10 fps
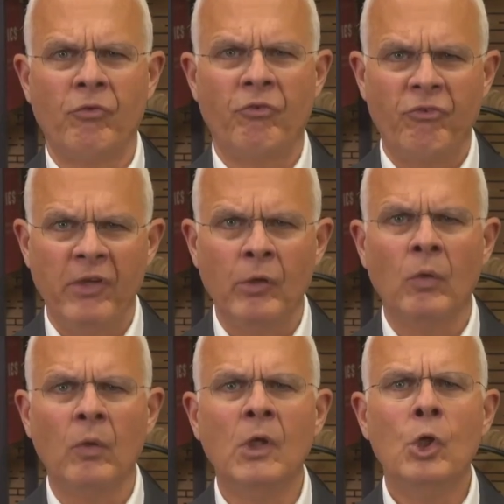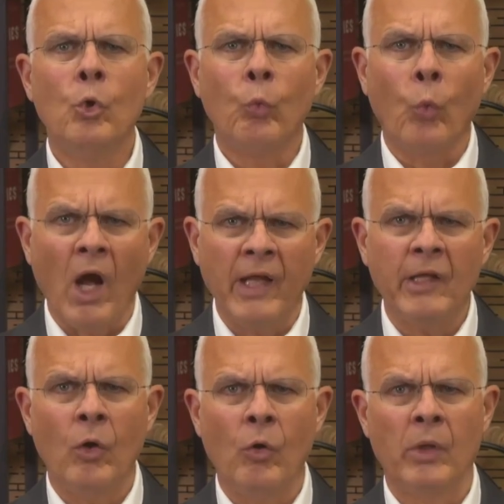SEAL
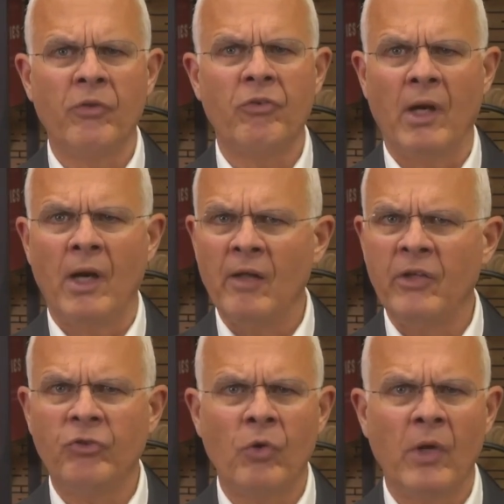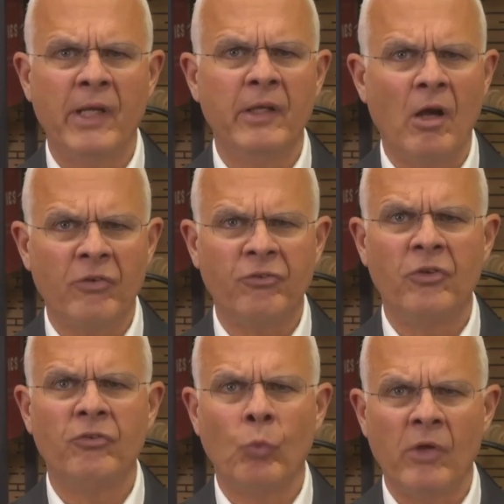Ryan Owens, a highly trained
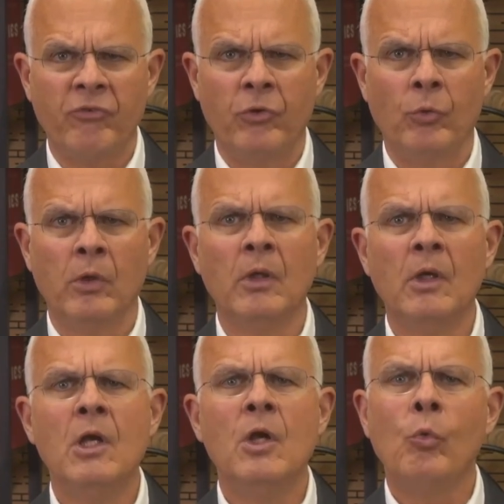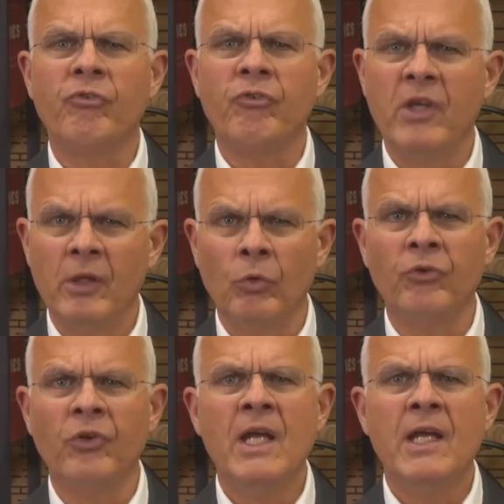hostage rescuer, was
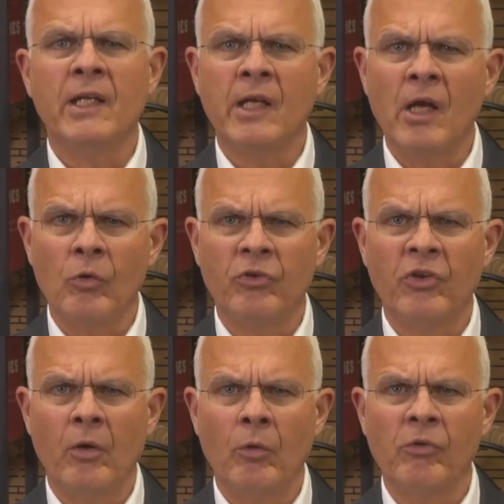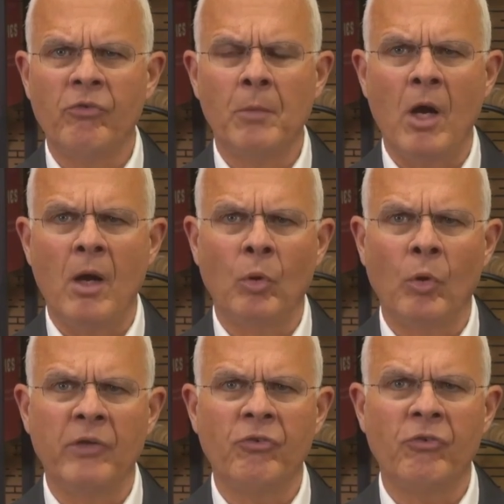killed in a counterterrorism
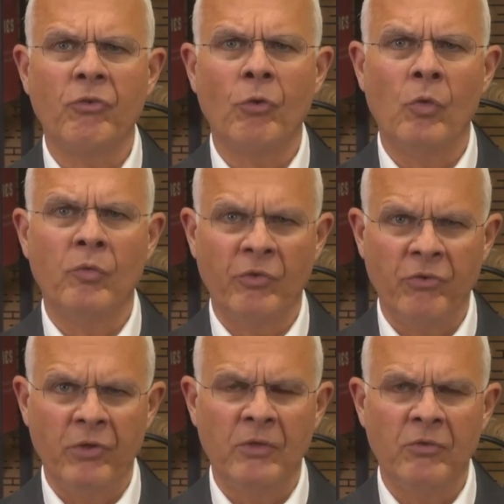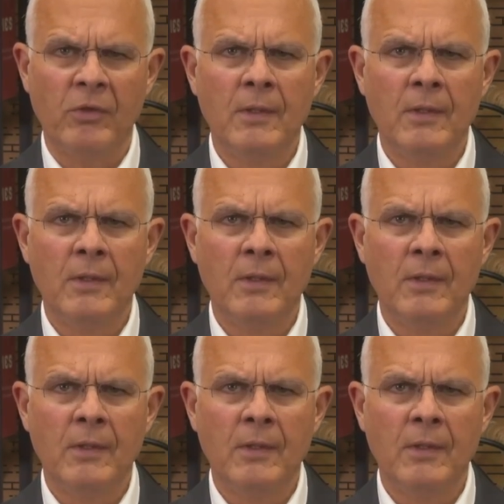operations overseas.